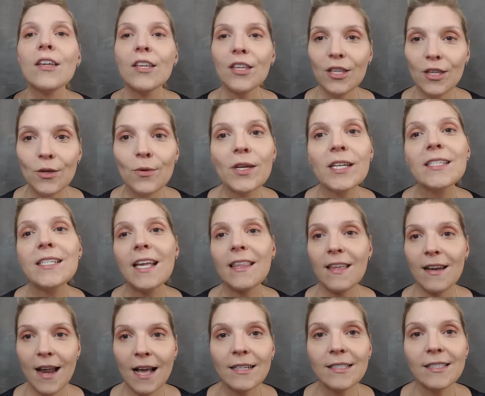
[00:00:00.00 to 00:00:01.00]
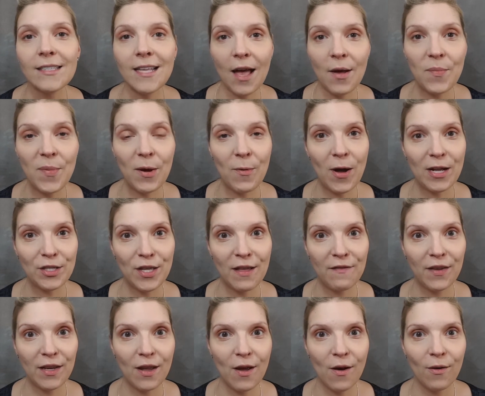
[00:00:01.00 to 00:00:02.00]
You can take the next step by watching
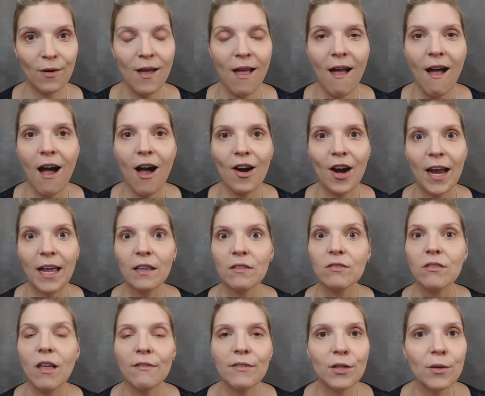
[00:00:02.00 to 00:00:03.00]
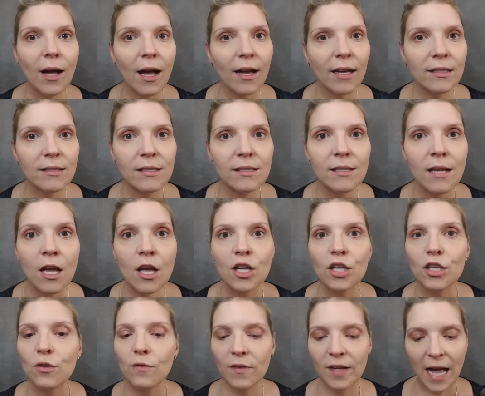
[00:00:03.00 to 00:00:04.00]
that video. All right, love you guys.
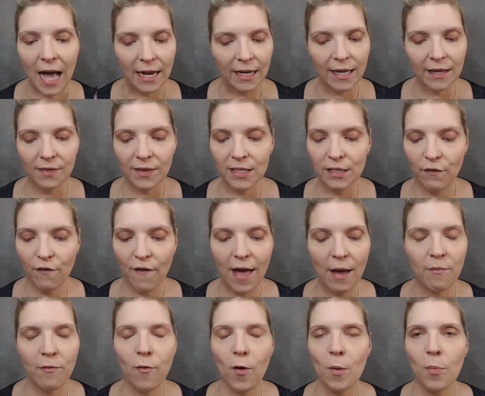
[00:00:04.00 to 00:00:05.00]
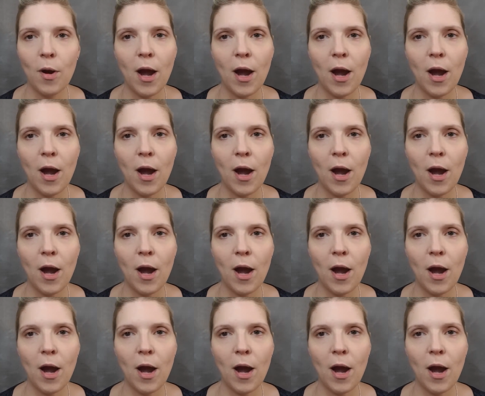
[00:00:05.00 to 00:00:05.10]
You've got to get these Fab 4